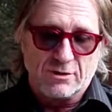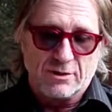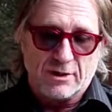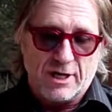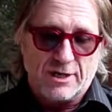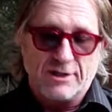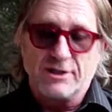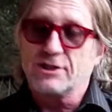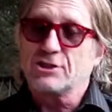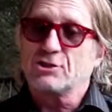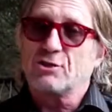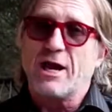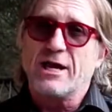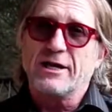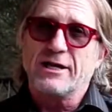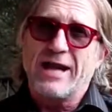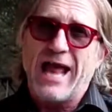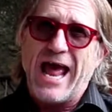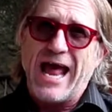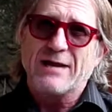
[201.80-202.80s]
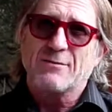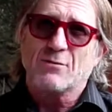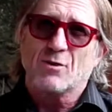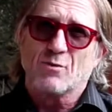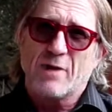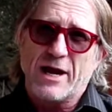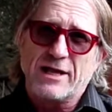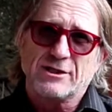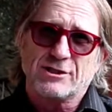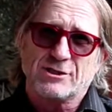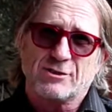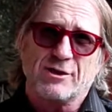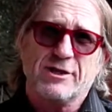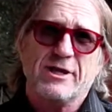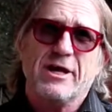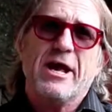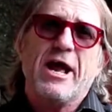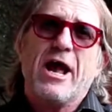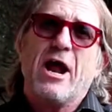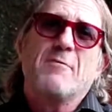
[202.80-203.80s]
Australian Animal Registry.
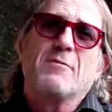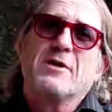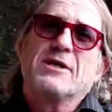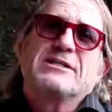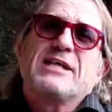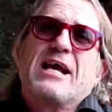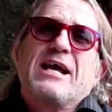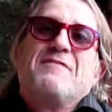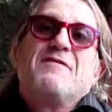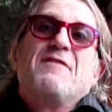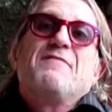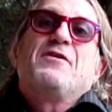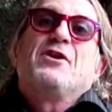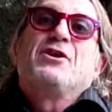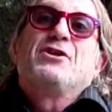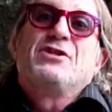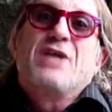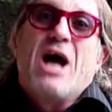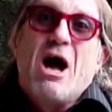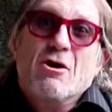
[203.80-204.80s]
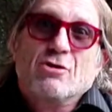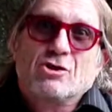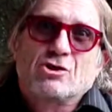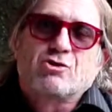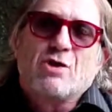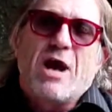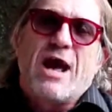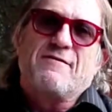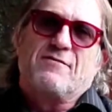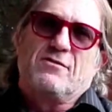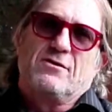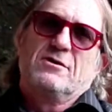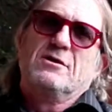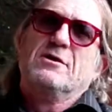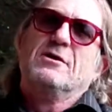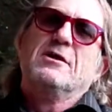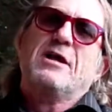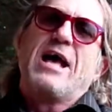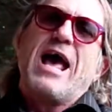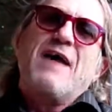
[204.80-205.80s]
I'm going to say, even if you don't travel,
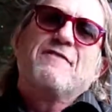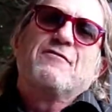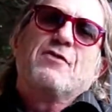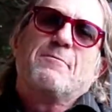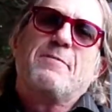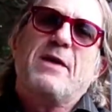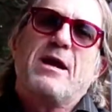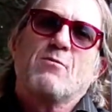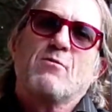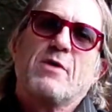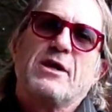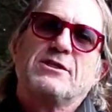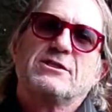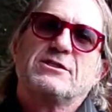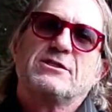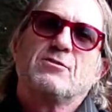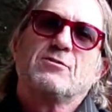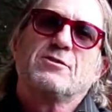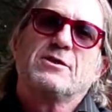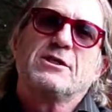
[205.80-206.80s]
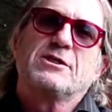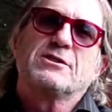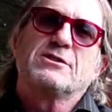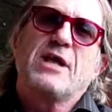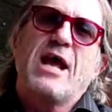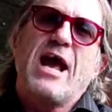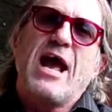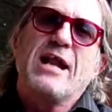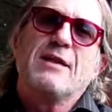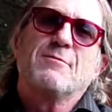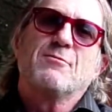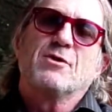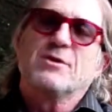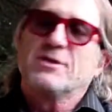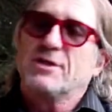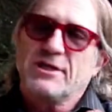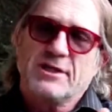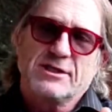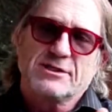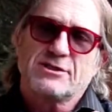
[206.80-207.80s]
have your pet registered with
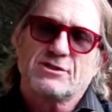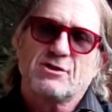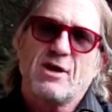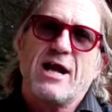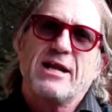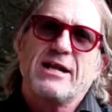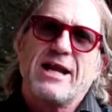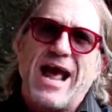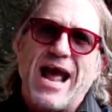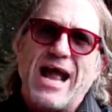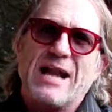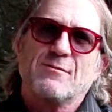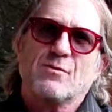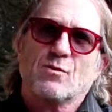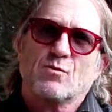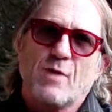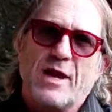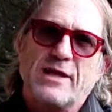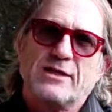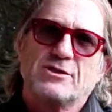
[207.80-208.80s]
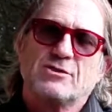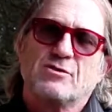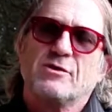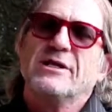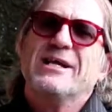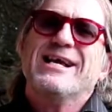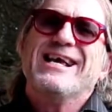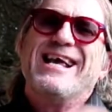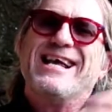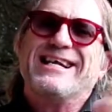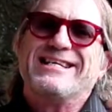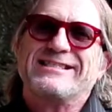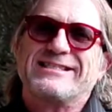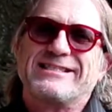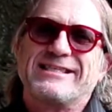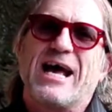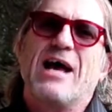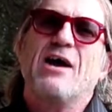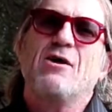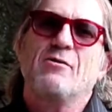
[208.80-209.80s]
the Australia Animal Registry. It's
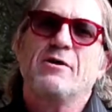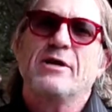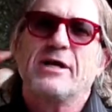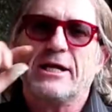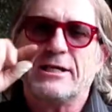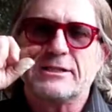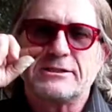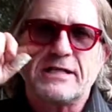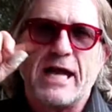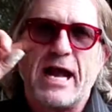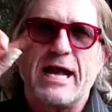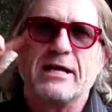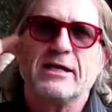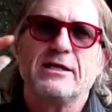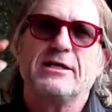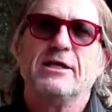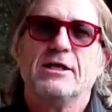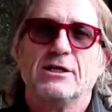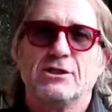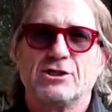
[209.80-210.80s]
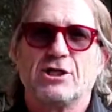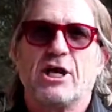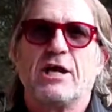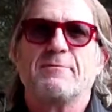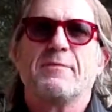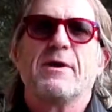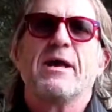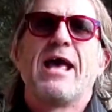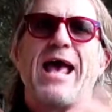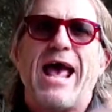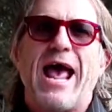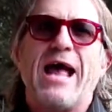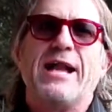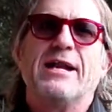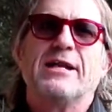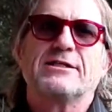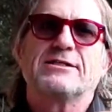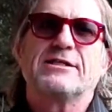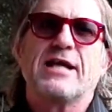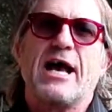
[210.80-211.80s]
so insanely cheap, and
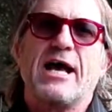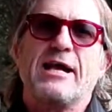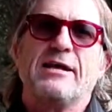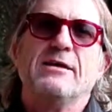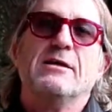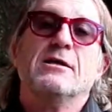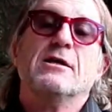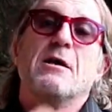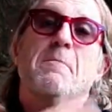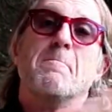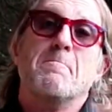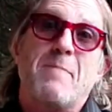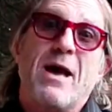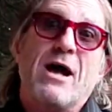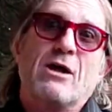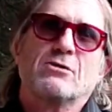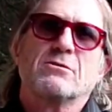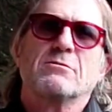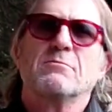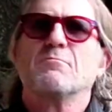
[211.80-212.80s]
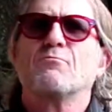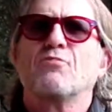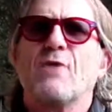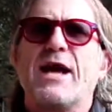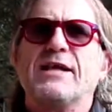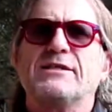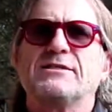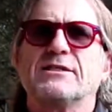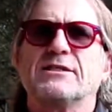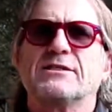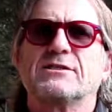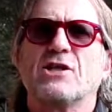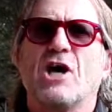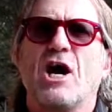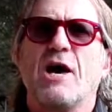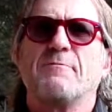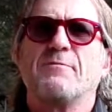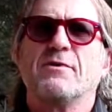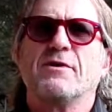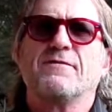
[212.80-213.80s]
it's a belt and braces
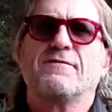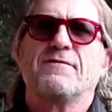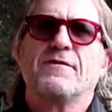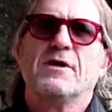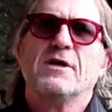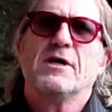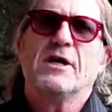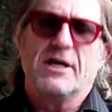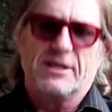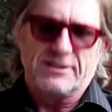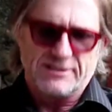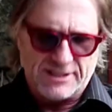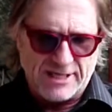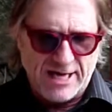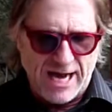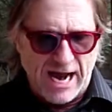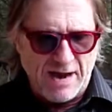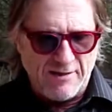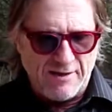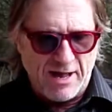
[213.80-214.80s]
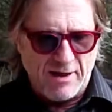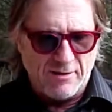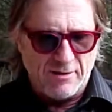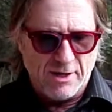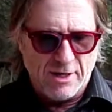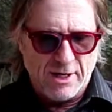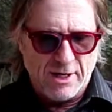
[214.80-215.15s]
type of scenario.